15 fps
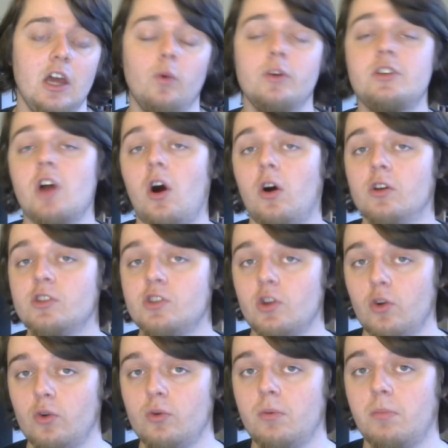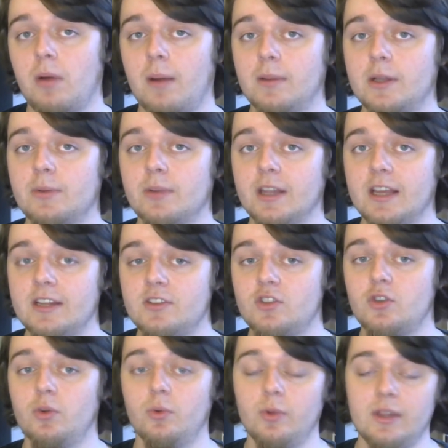which also probably relates
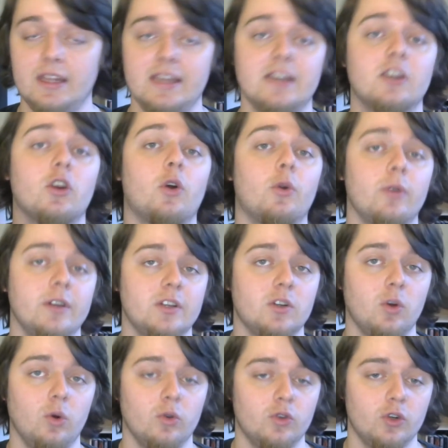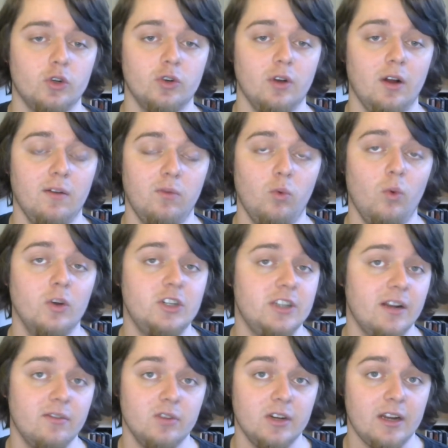to the current culture of
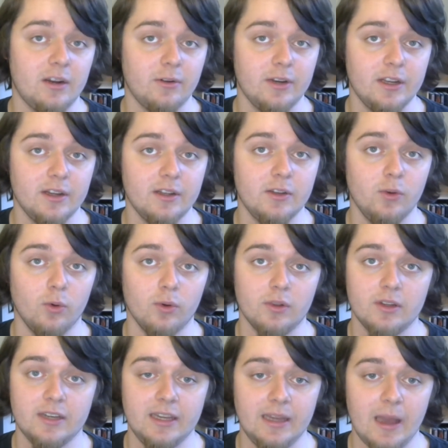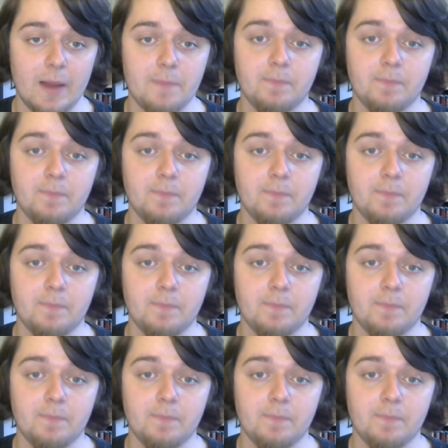whichever area you're looking at.